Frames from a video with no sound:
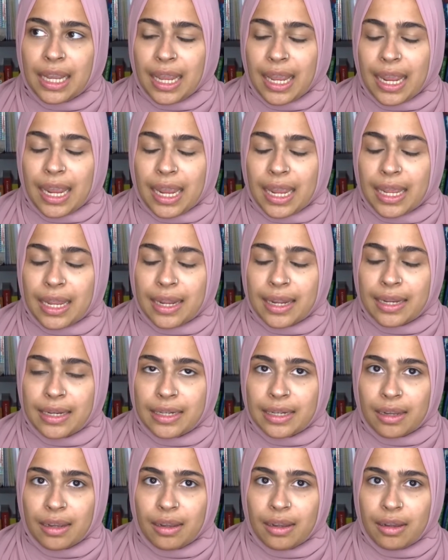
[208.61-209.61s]

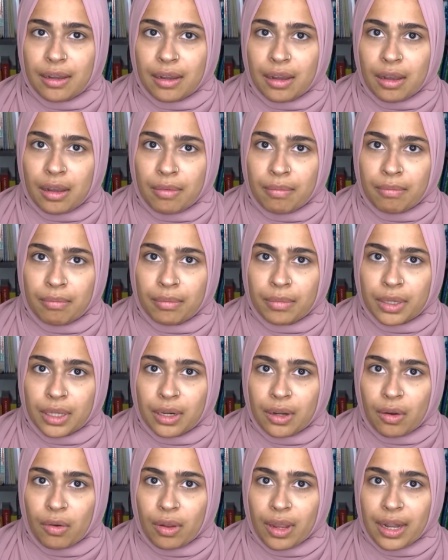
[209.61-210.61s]
And you know,